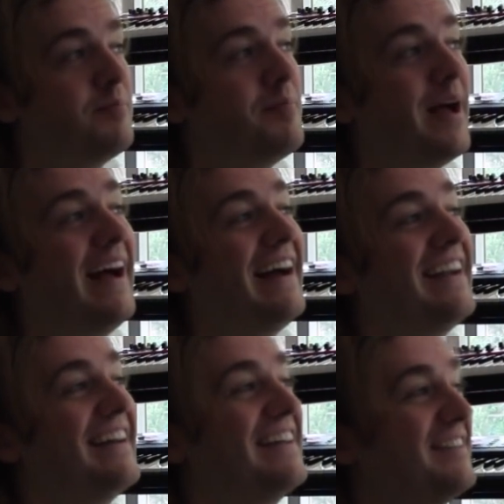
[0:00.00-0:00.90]
bad
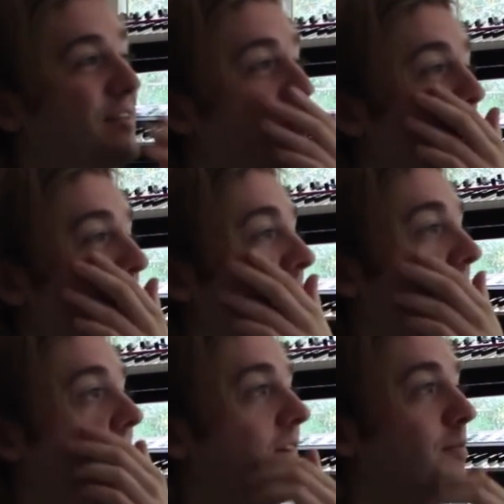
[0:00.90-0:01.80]
loop.
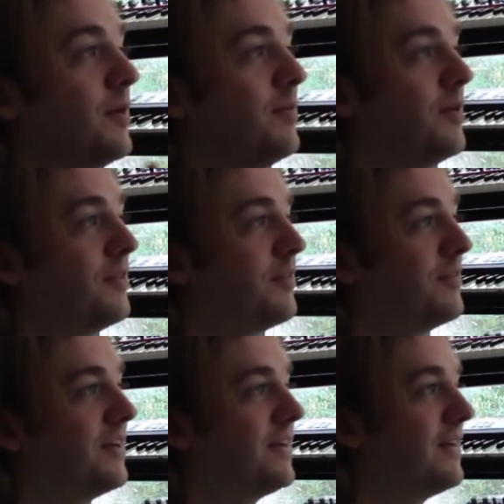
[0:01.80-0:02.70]
Both of
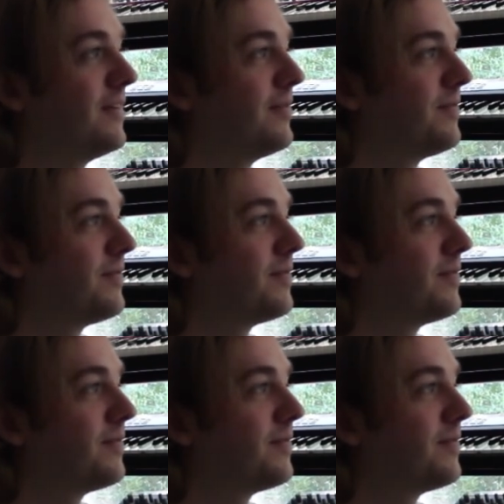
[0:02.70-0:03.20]
the